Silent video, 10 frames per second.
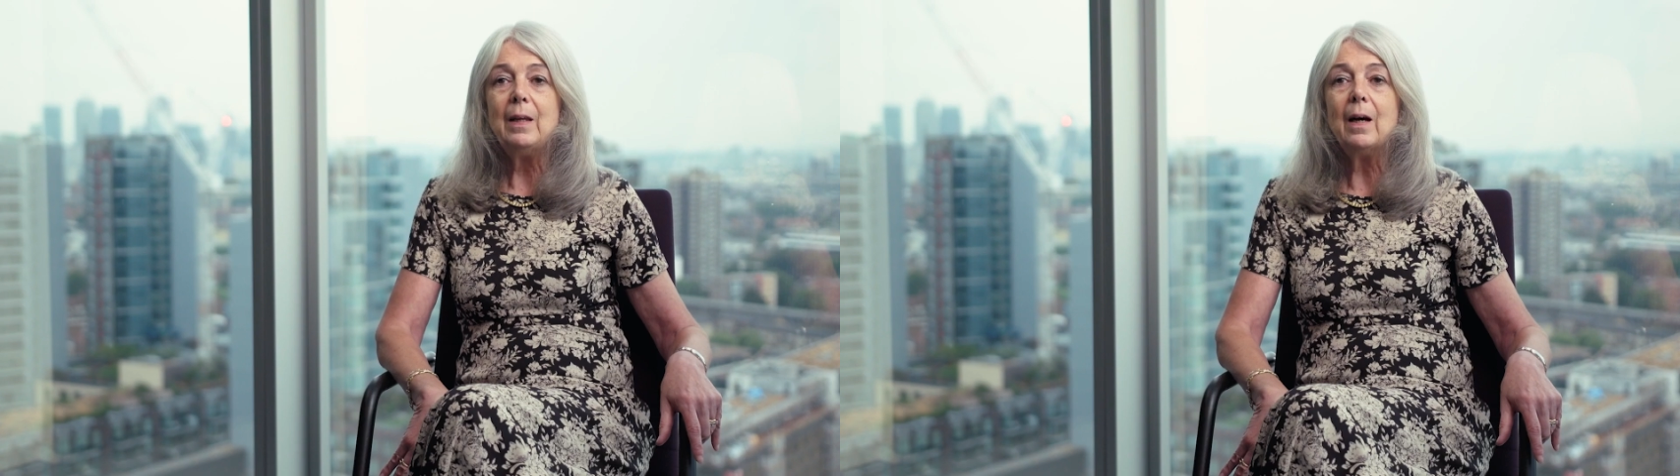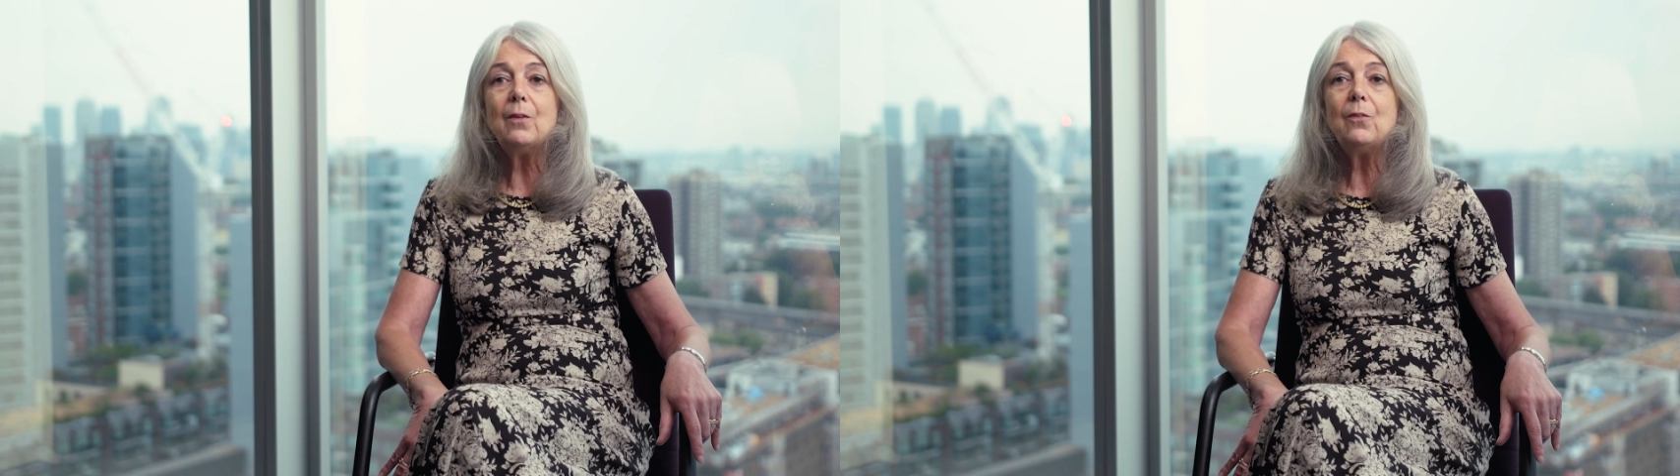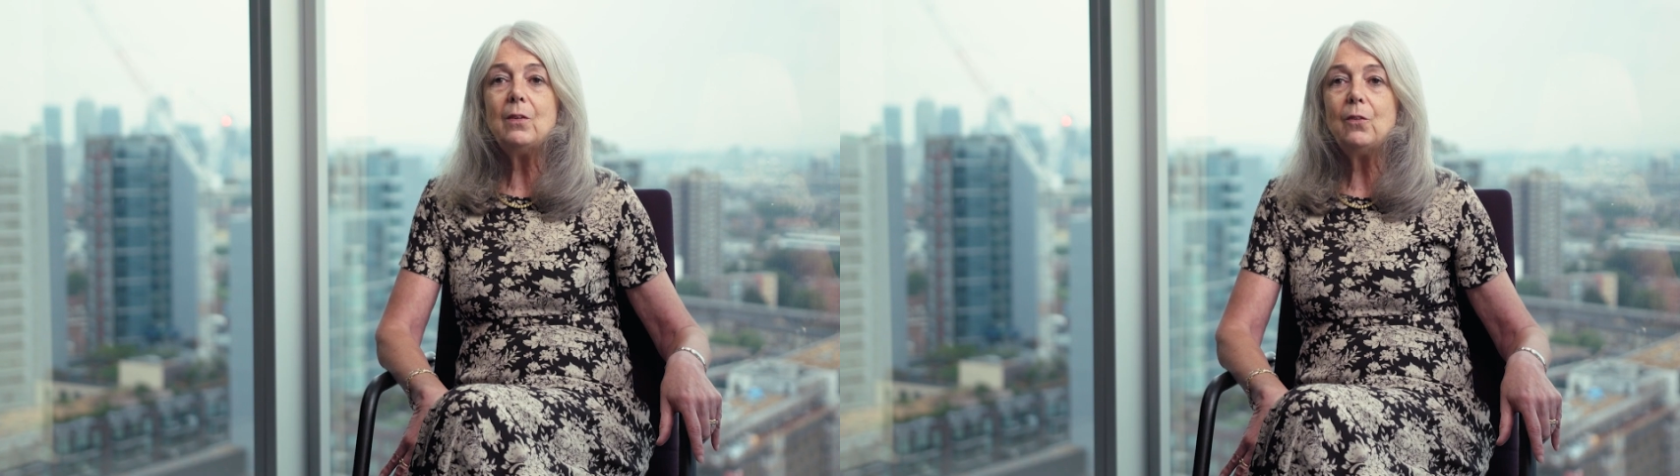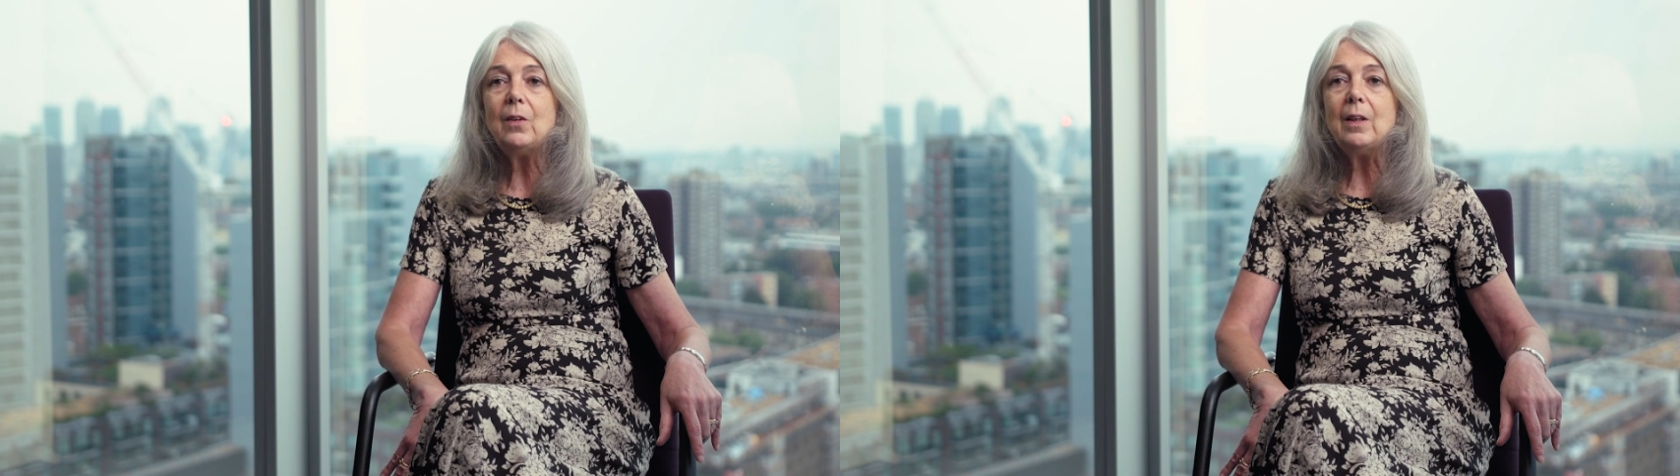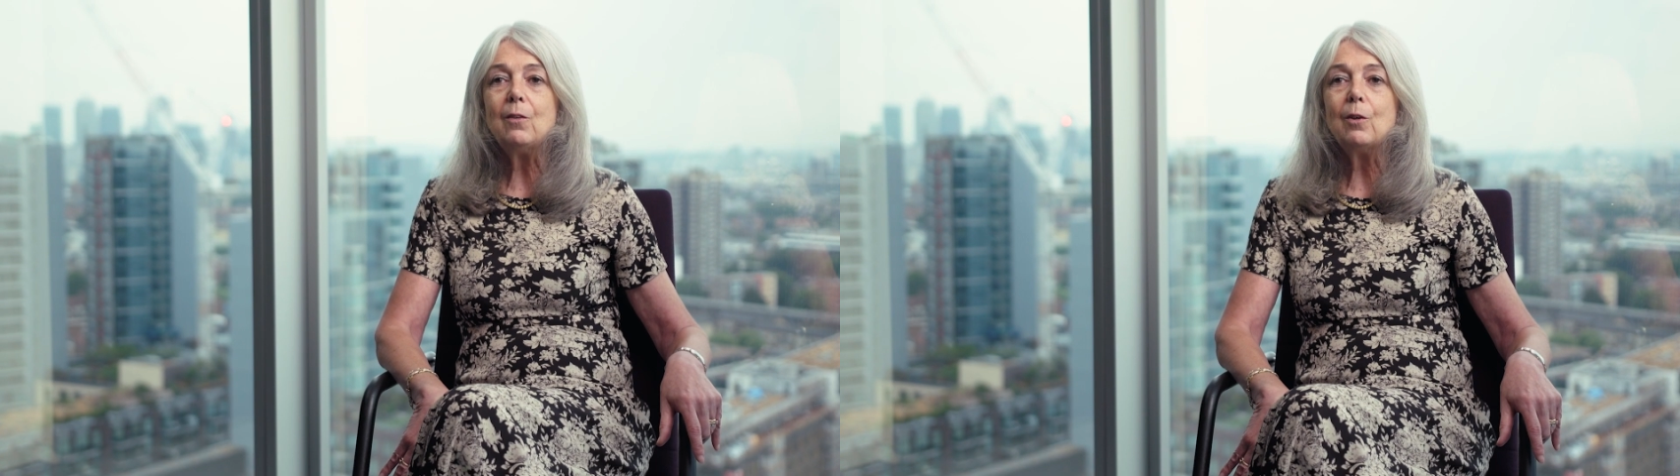The
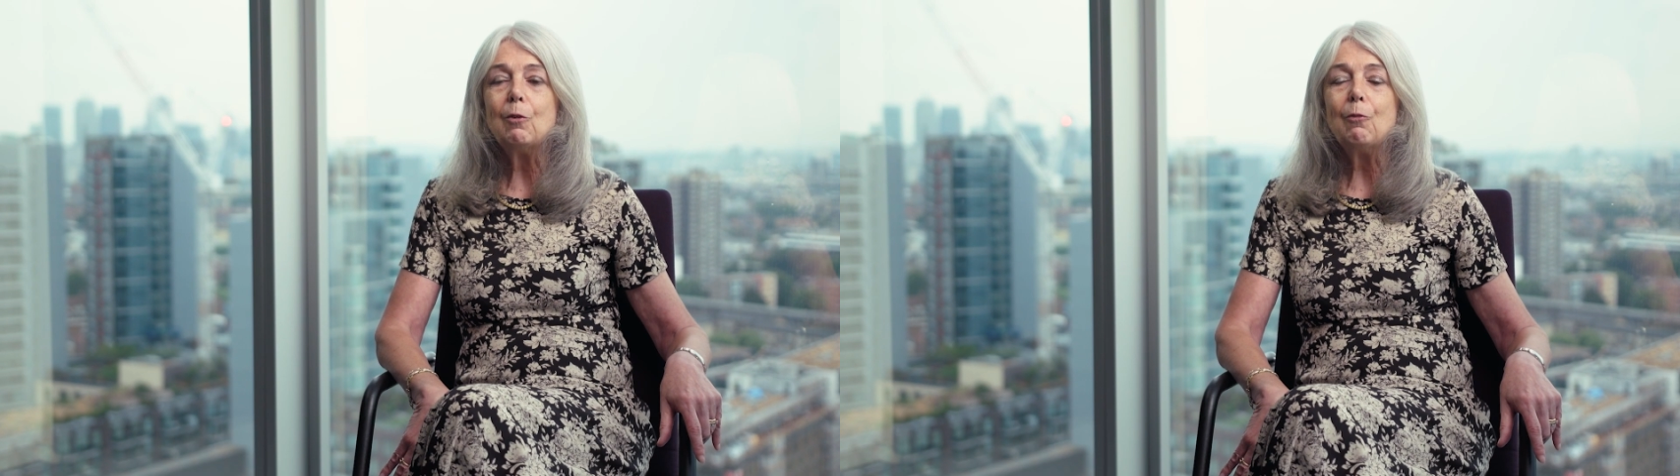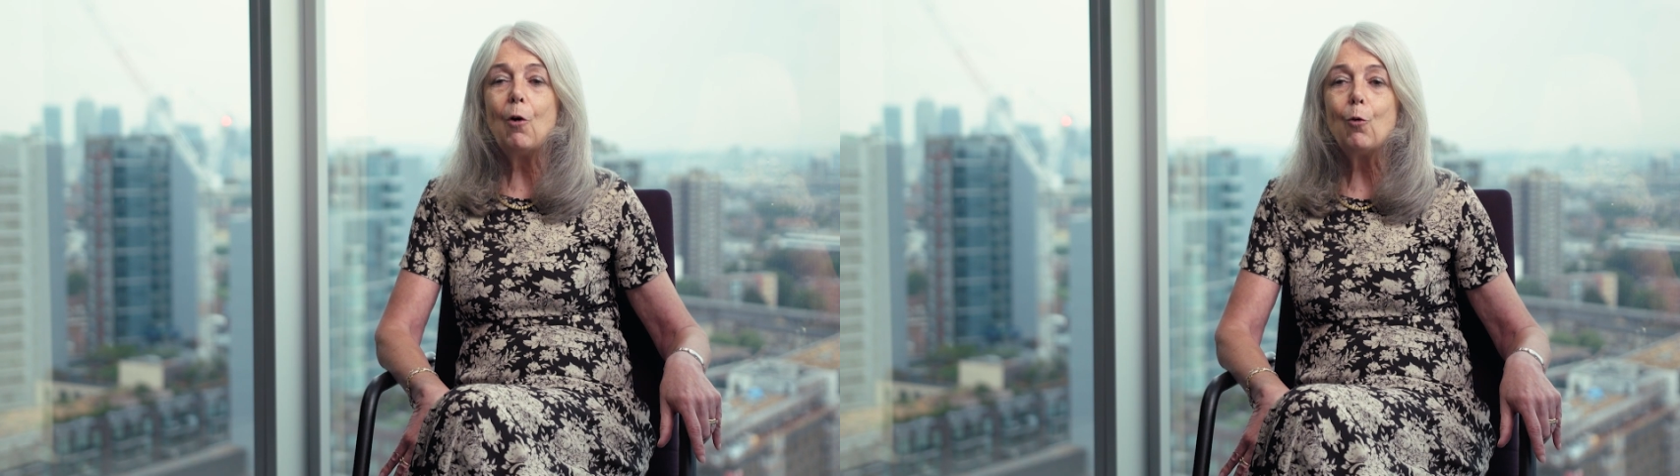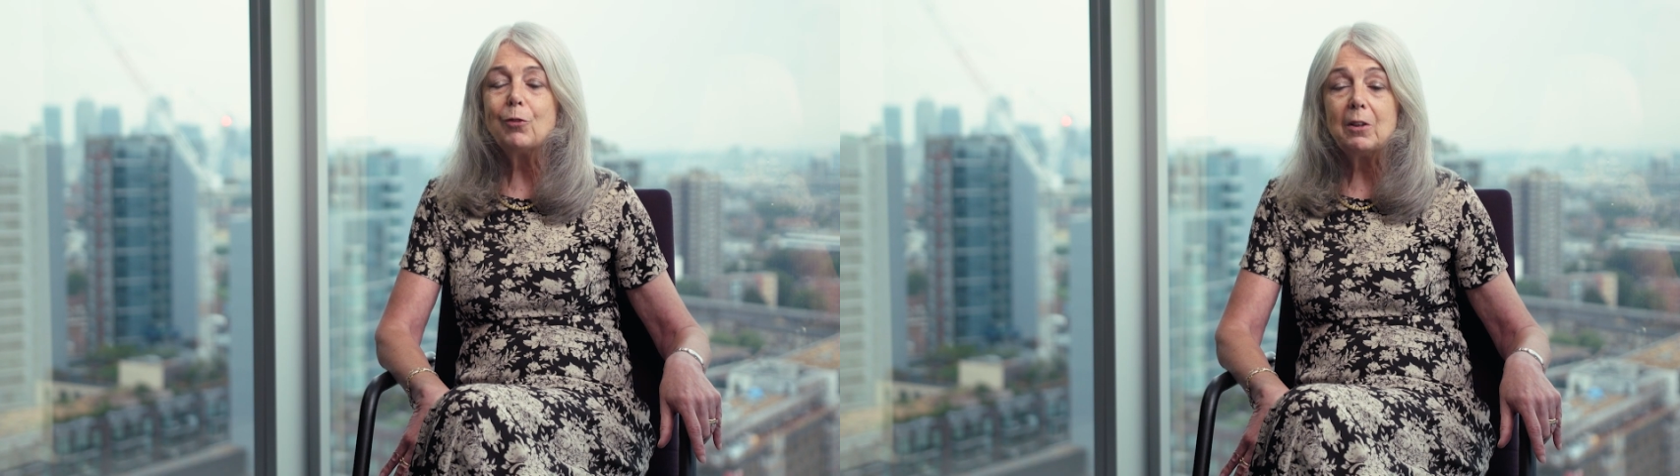ICCs have evolved